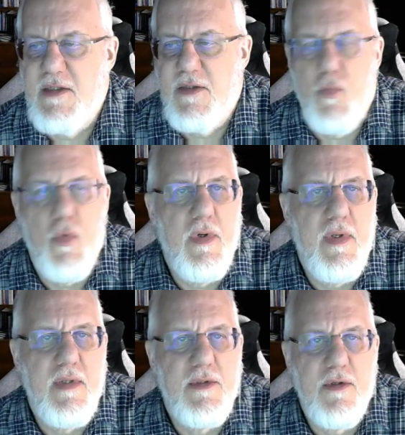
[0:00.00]
the wood
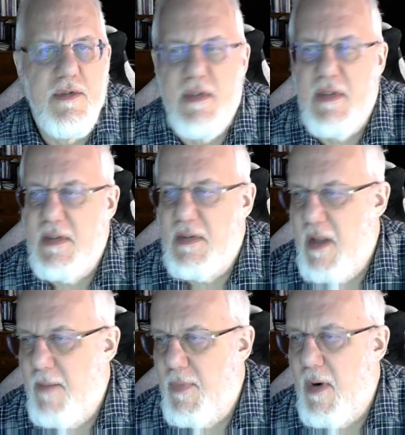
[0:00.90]
and turns it into
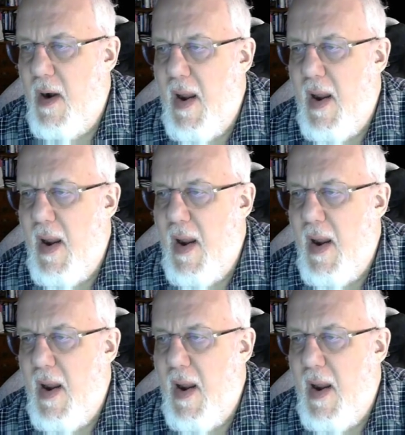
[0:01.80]
lumber,